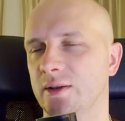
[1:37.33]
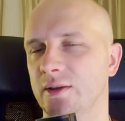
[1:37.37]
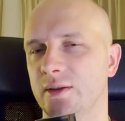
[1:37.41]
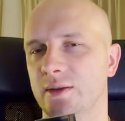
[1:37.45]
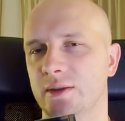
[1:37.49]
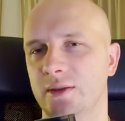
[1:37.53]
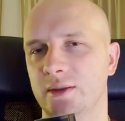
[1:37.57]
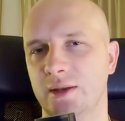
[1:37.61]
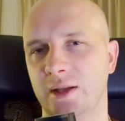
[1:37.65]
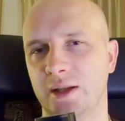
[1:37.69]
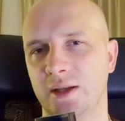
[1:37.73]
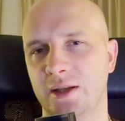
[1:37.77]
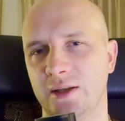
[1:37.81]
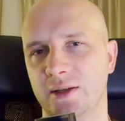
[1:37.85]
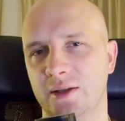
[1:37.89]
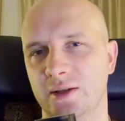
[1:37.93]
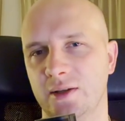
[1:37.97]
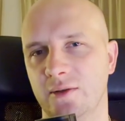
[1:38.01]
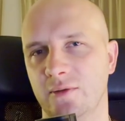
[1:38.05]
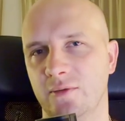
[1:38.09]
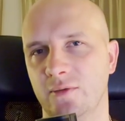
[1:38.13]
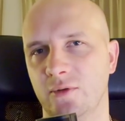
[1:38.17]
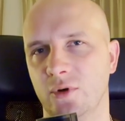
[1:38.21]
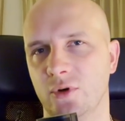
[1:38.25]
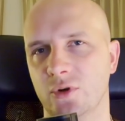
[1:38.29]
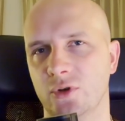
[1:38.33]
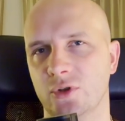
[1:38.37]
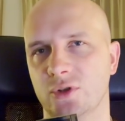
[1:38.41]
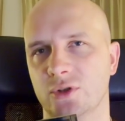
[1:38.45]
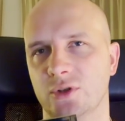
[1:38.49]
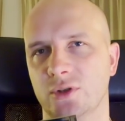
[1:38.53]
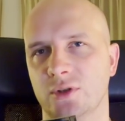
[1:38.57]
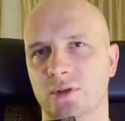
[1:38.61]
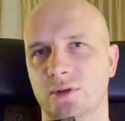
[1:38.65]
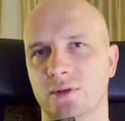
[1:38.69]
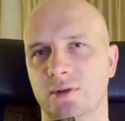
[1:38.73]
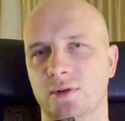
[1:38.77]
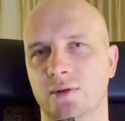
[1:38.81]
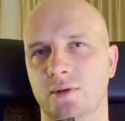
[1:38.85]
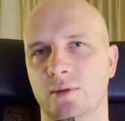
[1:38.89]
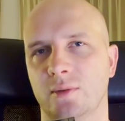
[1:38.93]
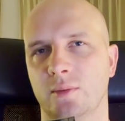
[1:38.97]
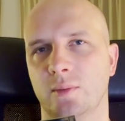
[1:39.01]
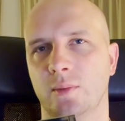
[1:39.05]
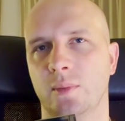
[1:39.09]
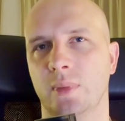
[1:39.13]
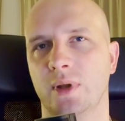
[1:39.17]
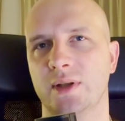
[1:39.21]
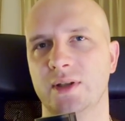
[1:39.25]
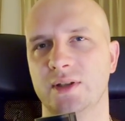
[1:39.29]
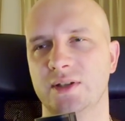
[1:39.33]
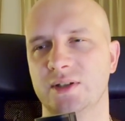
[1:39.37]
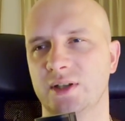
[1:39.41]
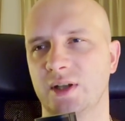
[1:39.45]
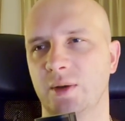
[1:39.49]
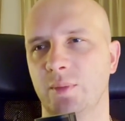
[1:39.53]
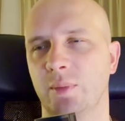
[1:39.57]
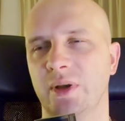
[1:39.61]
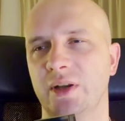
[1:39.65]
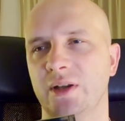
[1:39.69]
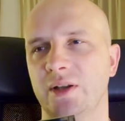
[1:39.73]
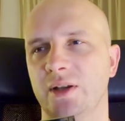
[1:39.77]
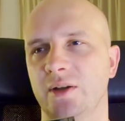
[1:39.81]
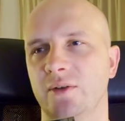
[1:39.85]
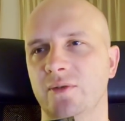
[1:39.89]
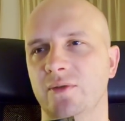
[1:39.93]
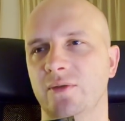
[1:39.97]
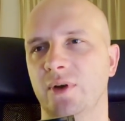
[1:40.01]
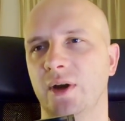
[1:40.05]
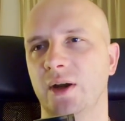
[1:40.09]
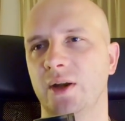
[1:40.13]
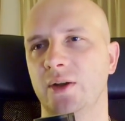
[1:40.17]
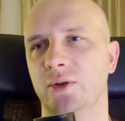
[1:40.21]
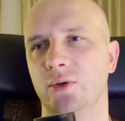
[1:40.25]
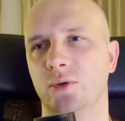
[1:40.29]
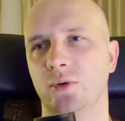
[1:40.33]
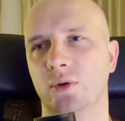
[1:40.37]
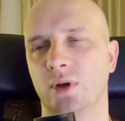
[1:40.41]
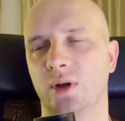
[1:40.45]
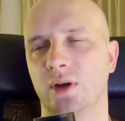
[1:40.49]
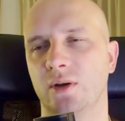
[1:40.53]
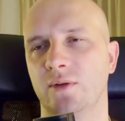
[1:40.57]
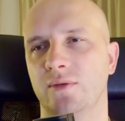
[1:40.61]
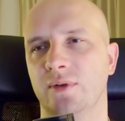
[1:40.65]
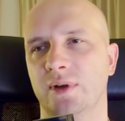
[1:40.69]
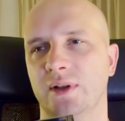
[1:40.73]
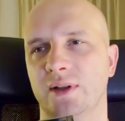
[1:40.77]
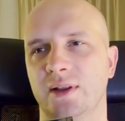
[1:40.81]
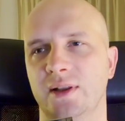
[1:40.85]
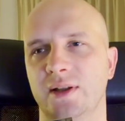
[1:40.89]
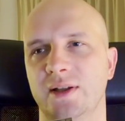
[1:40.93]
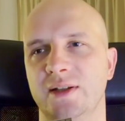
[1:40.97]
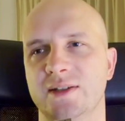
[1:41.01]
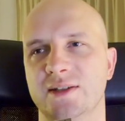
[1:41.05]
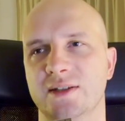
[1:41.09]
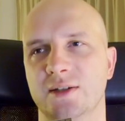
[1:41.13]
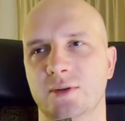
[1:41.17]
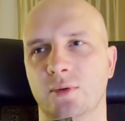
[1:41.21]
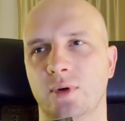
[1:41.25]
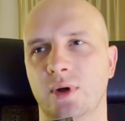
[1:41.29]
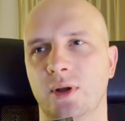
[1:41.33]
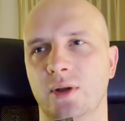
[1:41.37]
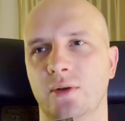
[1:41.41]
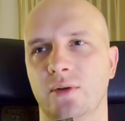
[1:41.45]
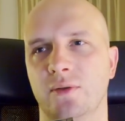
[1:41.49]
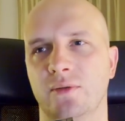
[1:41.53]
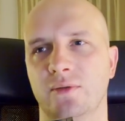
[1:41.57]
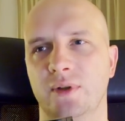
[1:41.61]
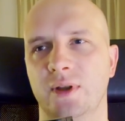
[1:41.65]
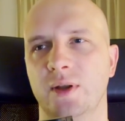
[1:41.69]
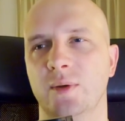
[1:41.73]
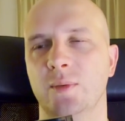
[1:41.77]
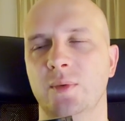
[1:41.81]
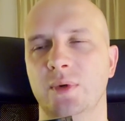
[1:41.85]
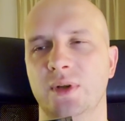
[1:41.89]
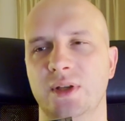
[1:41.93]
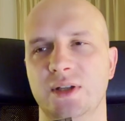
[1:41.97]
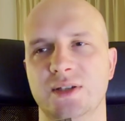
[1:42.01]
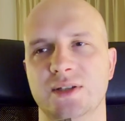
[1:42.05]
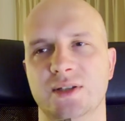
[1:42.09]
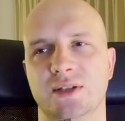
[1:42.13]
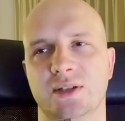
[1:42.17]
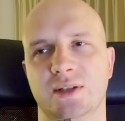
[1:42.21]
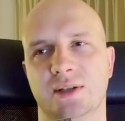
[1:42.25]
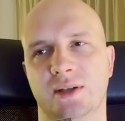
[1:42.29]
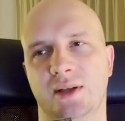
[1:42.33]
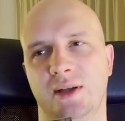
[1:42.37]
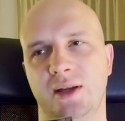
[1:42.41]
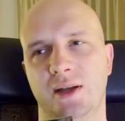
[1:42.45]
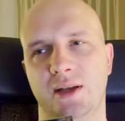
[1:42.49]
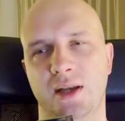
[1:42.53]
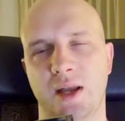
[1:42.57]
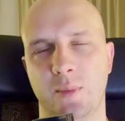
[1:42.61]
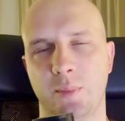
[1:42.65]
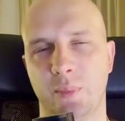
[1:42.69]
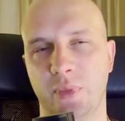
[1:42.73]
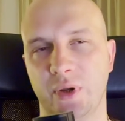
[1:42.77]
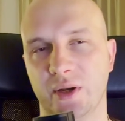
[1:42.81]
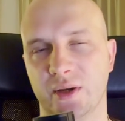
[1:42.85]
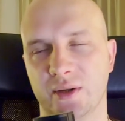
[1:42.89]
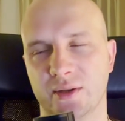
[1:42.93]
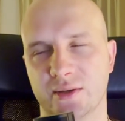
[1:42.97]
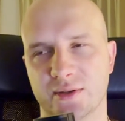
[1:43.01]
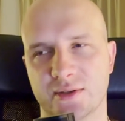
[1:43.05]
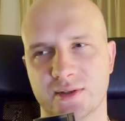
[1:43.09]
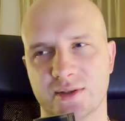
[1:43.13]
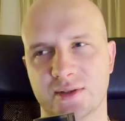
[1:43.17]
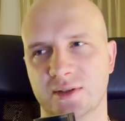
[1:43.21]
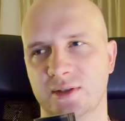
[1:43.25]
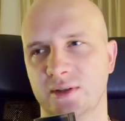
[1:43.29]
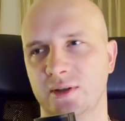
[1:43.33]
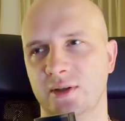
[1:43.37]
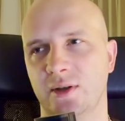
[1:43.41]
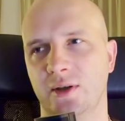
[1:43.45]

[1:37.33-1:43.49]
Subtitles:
tint version, but it's completely fine to have at least one of them. It's any appearance.